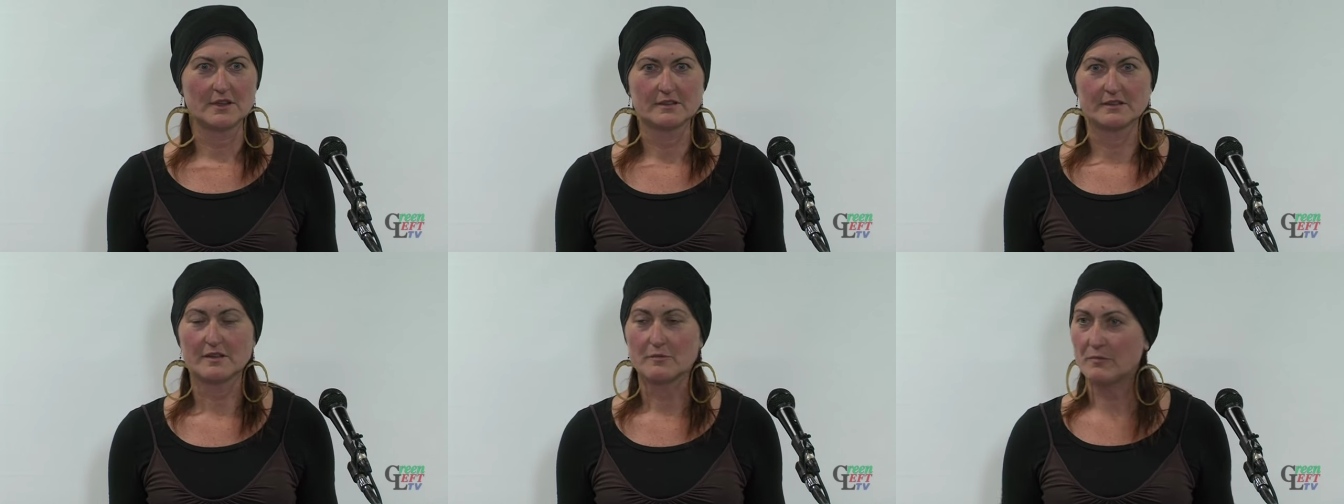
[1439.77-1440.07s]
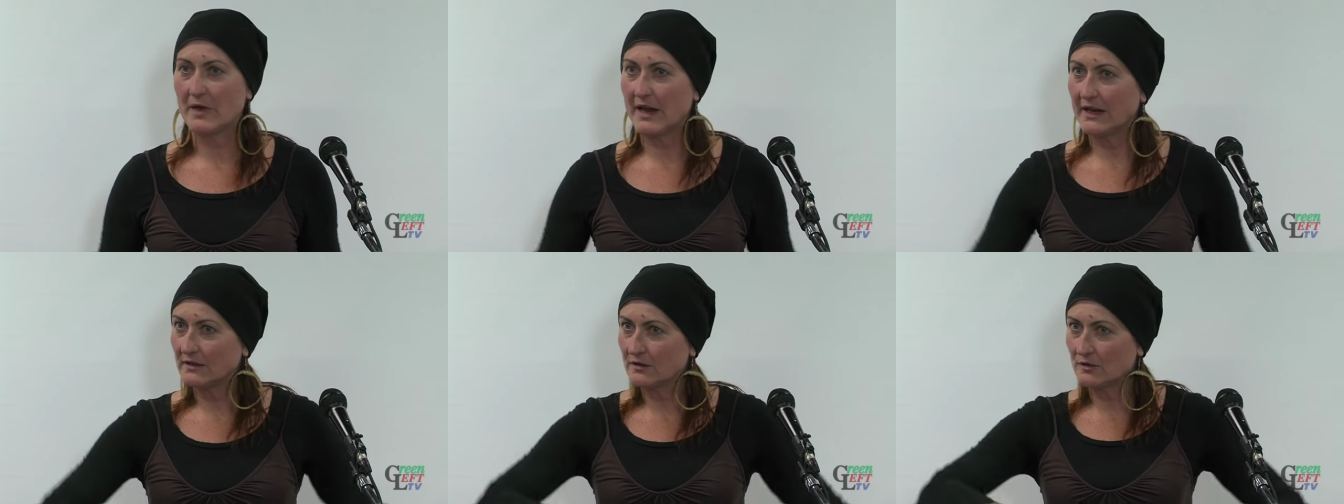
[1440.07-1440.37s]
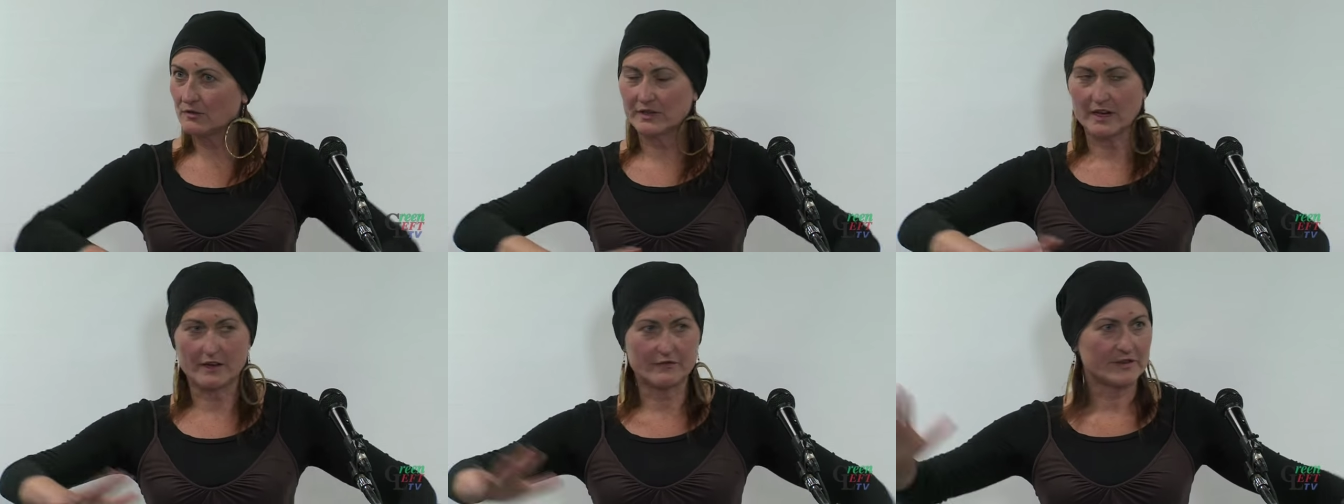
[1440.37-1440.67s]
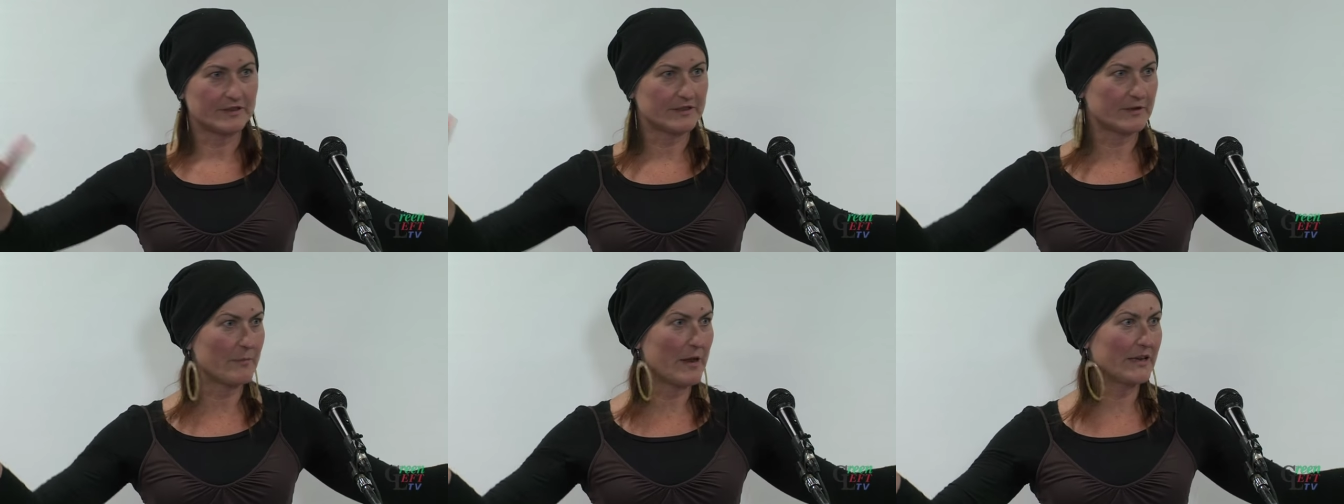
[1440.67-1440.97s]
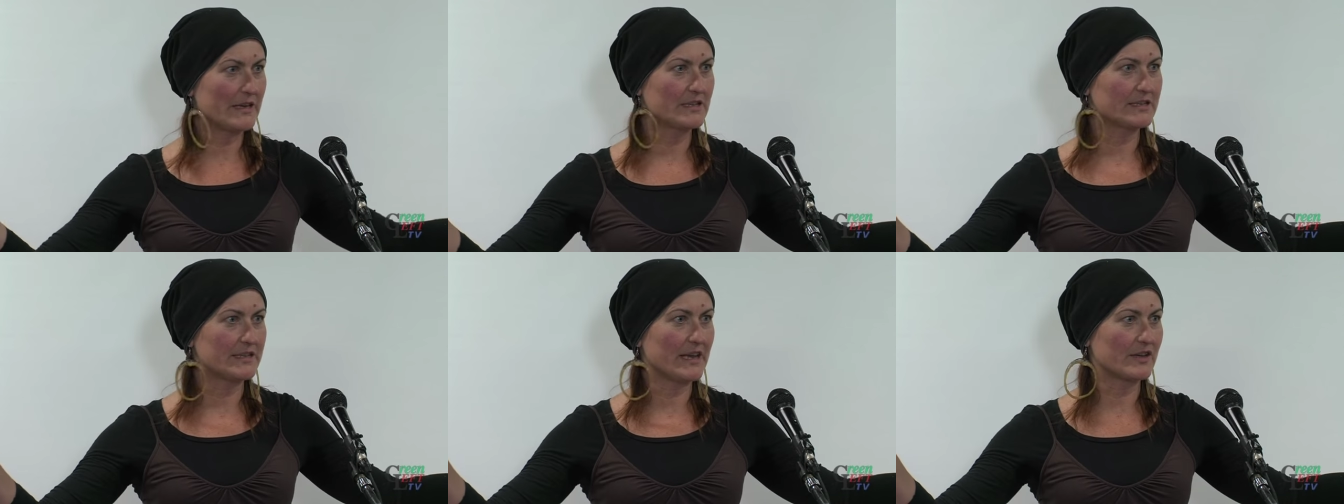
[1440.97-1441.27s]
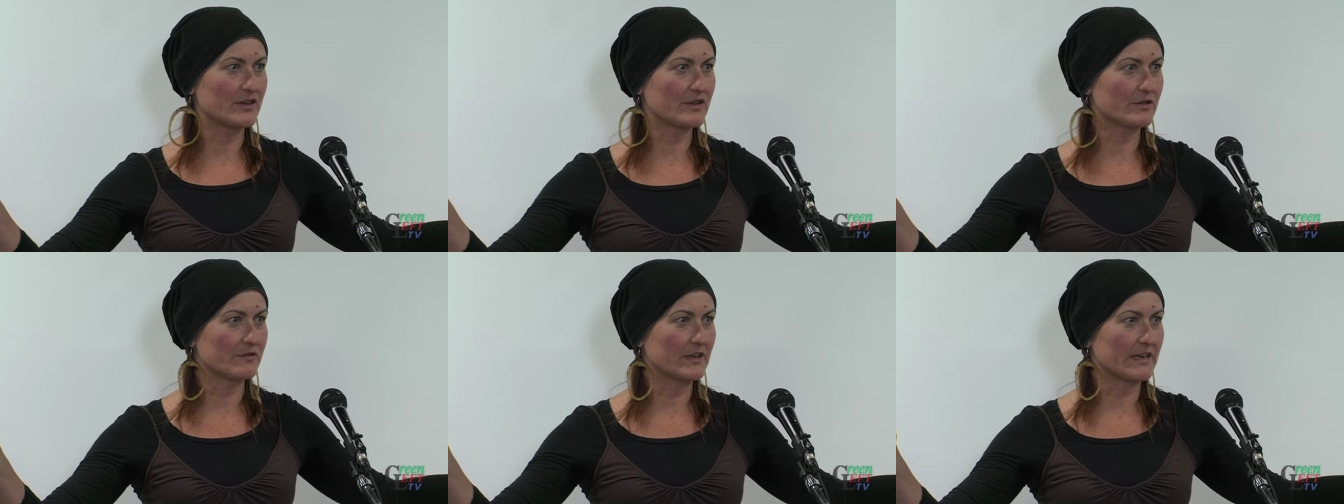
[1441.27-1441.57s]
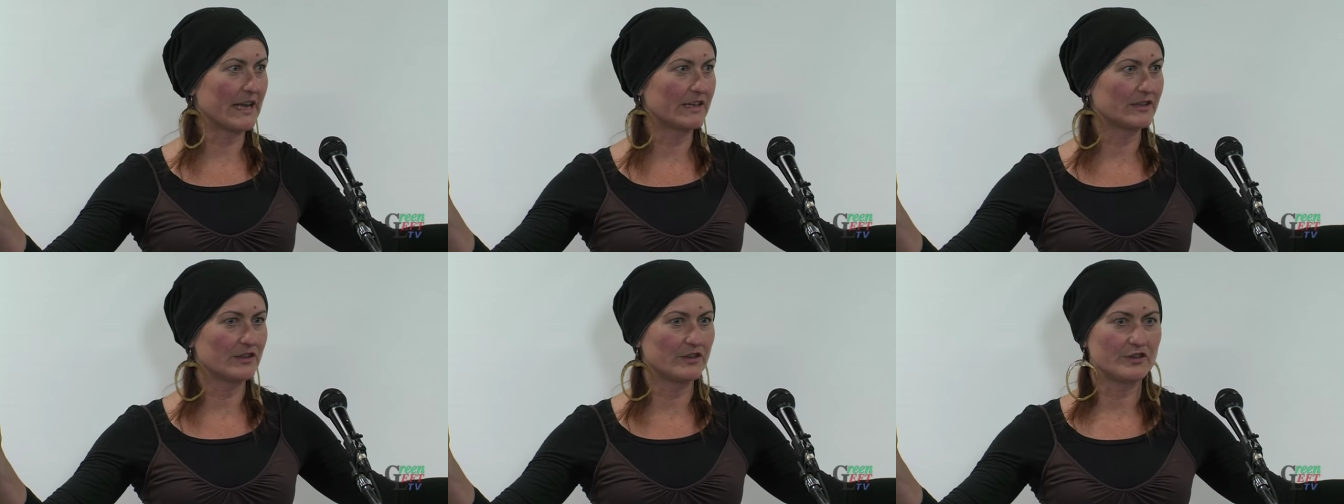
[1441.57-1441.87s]
The men could have as many sexual
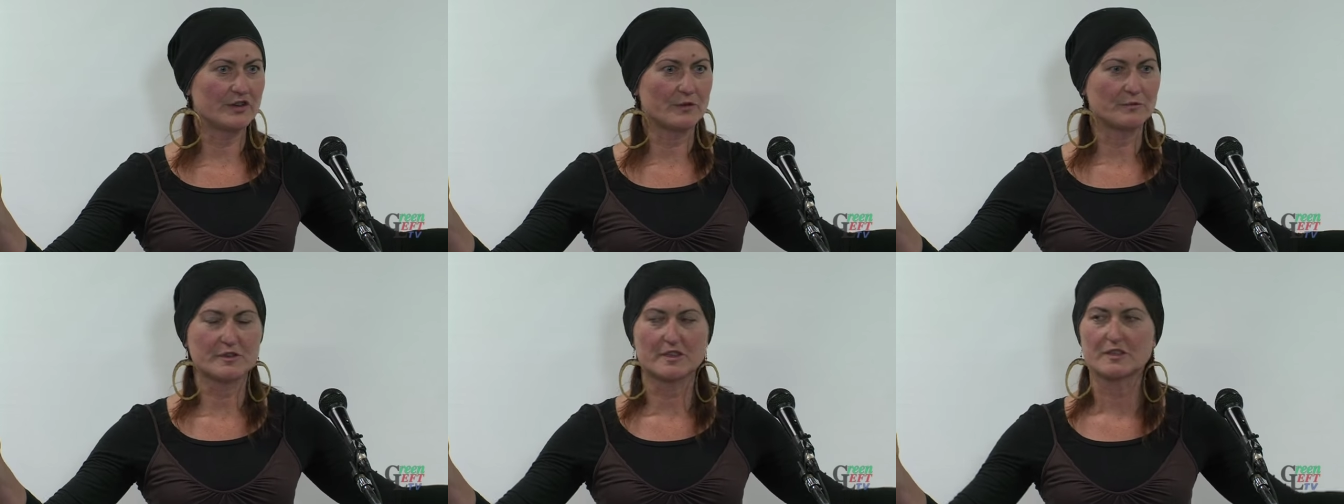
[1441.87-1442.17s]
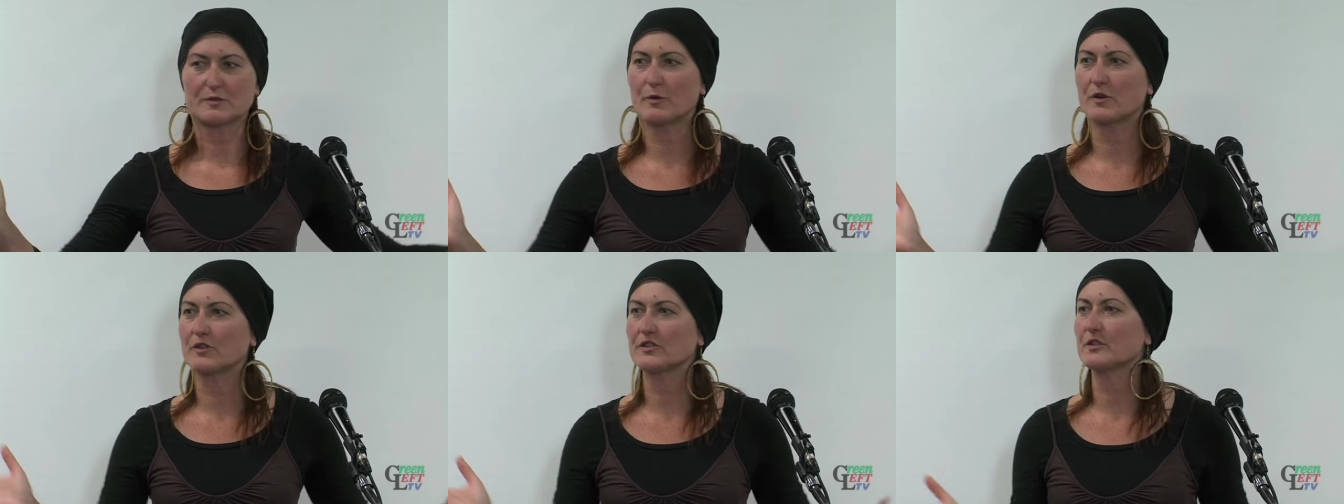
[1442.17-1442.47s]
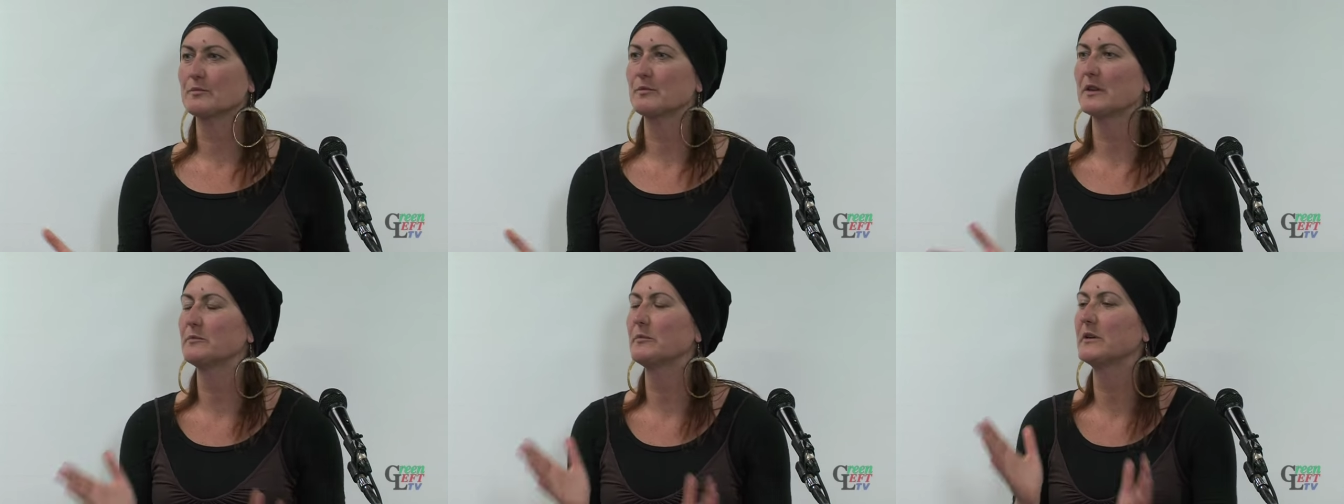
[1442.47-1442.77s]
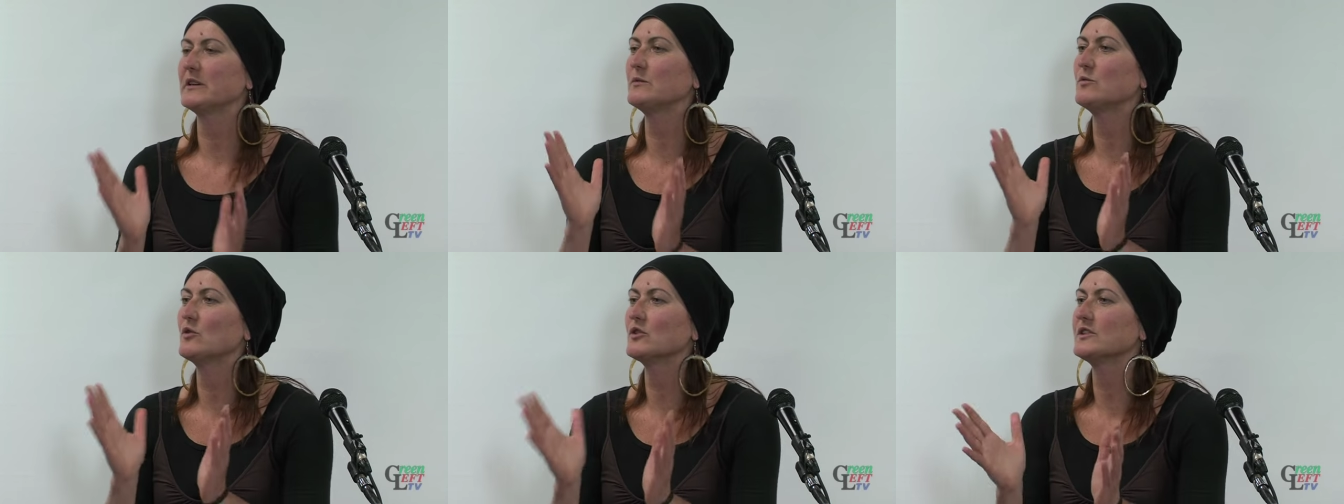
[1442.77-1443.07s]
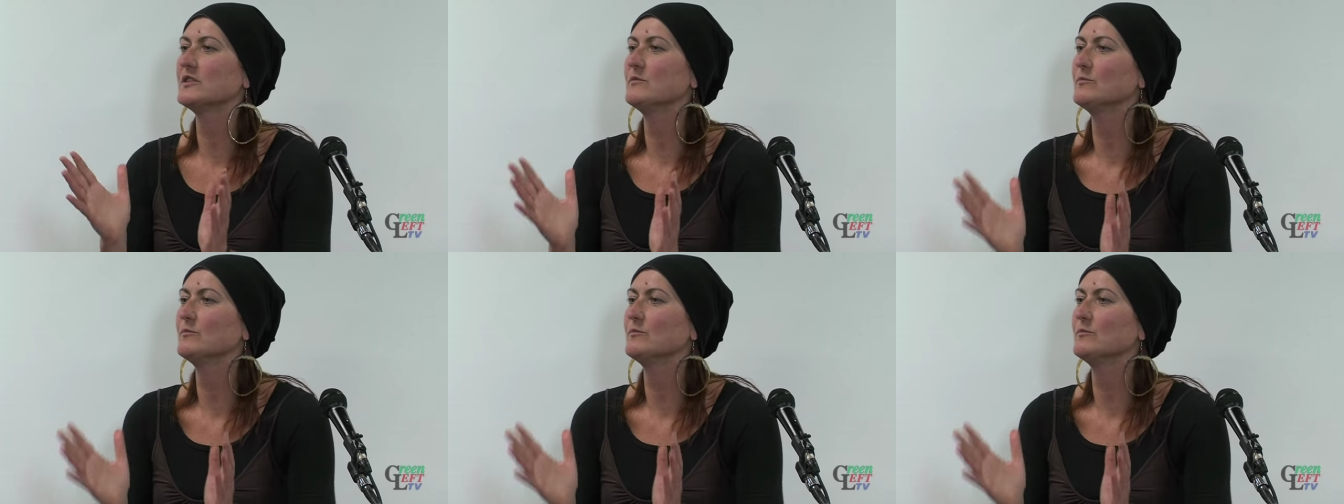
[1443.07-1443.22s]
relationships as possible, but it was